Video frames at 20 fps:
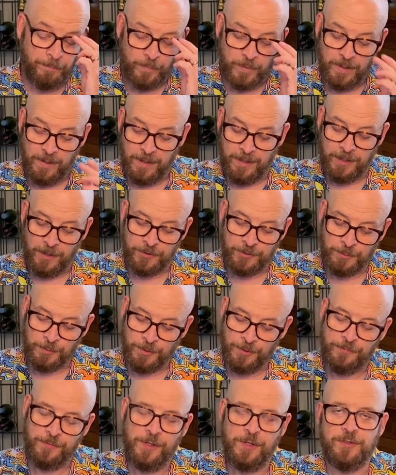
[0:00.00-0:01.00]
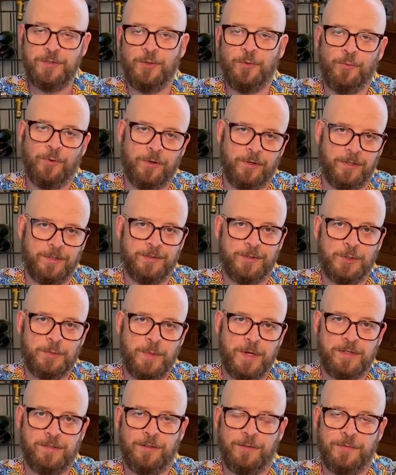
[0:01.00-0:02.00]
And there are some confusing words,
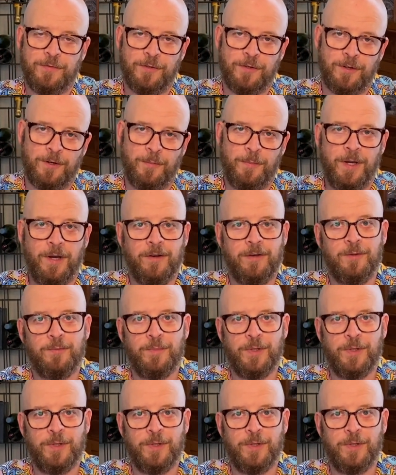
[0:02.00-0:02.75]
especially for American